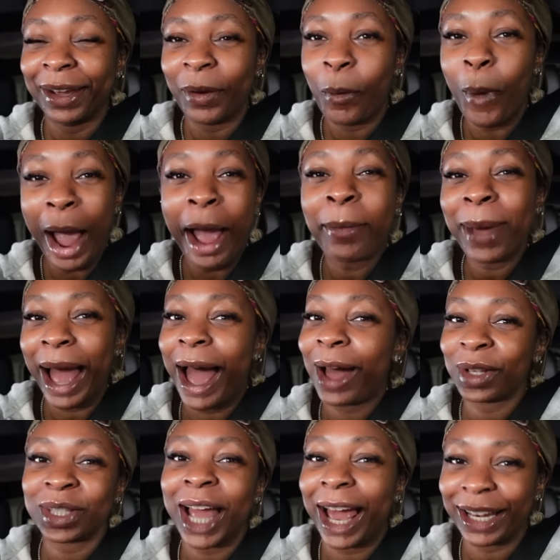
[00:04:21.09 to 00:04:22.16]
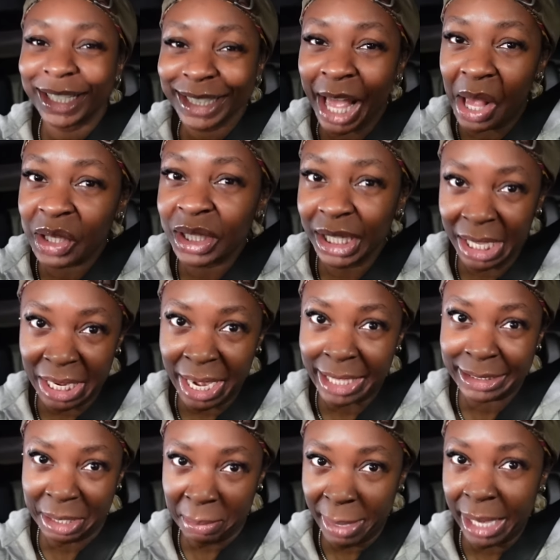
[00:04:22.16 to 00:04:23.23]
Why am I outside this house looking like
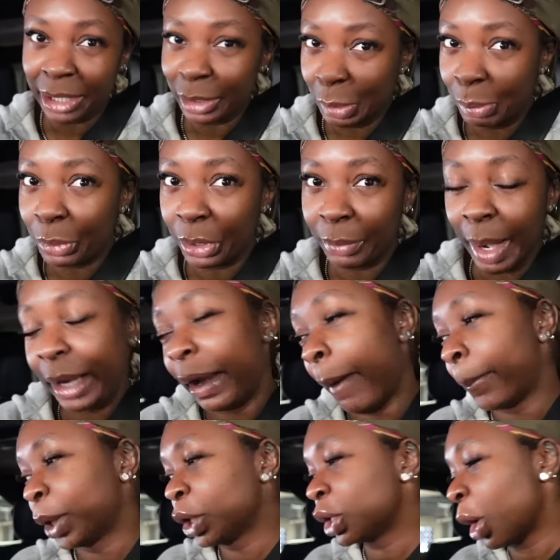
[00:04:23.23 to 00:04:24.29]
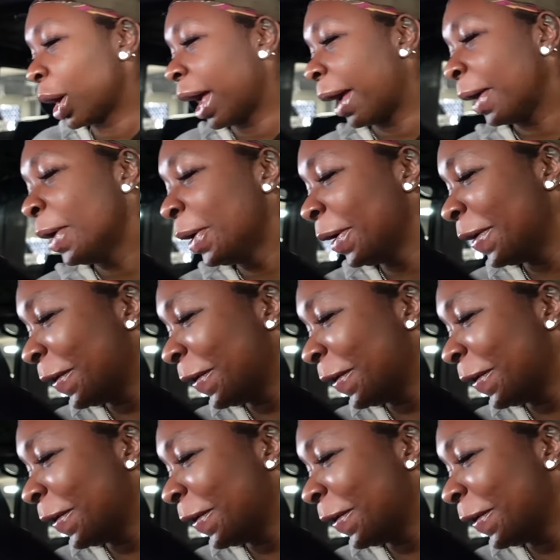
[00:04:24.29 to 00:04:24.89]
somebody little boy right now? But it's okay.